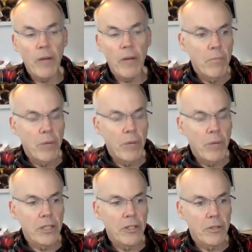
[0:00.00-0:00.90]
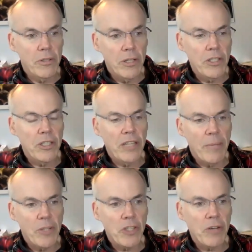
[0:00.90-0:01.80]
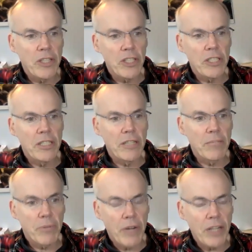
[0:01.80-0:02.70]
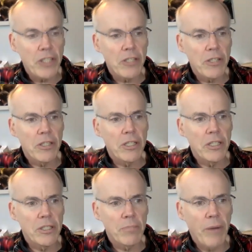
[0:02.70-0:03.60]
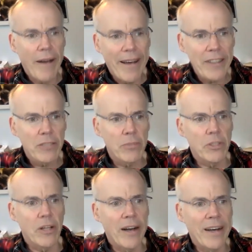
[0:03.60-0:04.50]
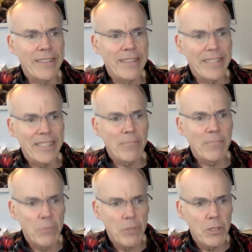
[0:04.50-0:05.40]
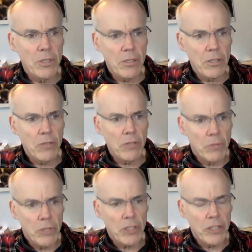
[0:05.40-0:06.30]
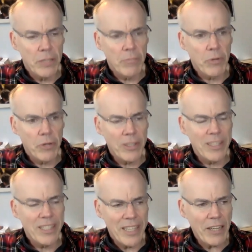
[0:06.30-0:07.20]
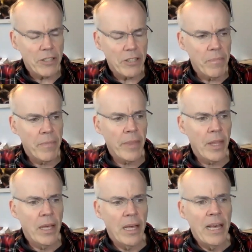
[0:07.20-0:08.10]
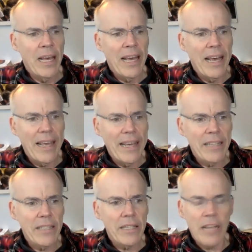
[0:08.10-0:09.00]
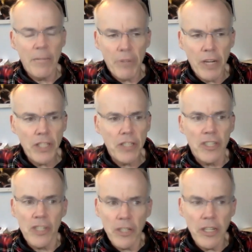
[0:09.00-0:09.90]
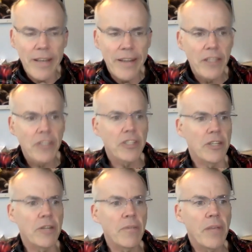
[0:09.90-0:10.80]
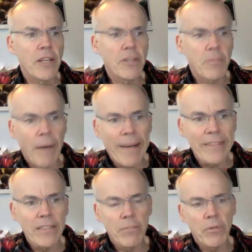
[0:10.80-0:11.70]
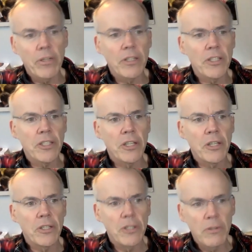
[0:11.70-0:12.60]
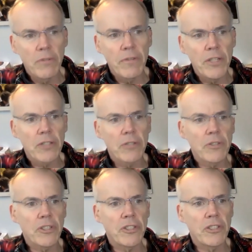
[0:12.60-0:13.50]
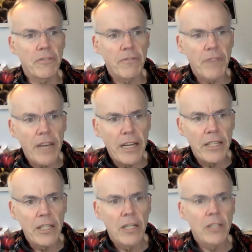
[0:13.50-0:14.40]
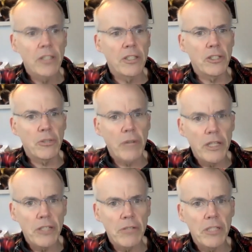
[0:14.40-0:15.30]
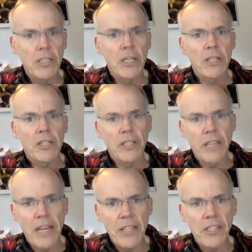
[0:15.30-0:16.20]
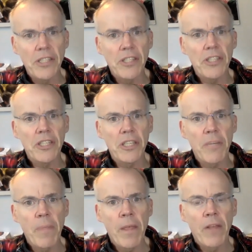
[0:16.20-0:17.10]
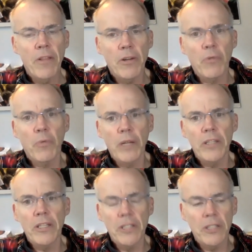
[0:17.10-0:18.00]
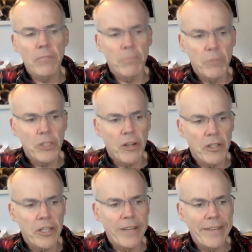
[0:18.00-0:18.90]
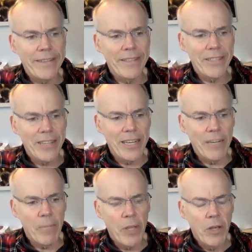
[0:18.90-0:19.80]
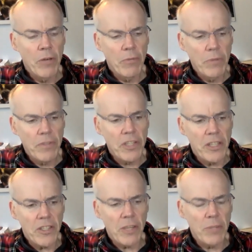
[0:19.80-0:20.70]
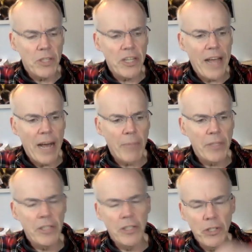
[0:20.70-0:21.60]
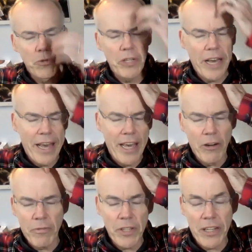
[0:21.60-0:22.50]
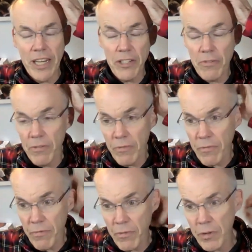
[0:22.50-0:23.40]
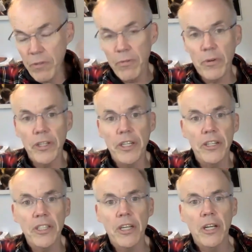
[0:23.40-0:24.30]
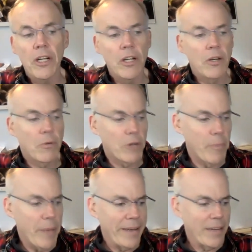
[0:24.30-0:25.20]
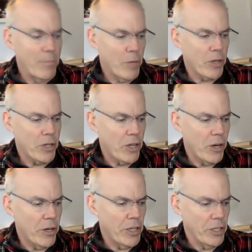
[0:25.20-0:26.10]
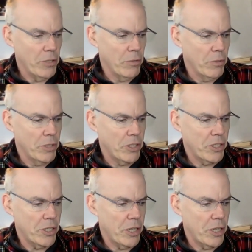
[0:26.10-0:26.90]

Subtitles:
But it's a demonstration that pressure is possible on this crucially important sector. And that pressure should get easier as Biden appoints new officials to the Fed, to Treasury, to the SEC that are willing to start taking this on. We've seen some of this happen in the UK over the last 3 or 4 years, where a man named Mark Carney, who was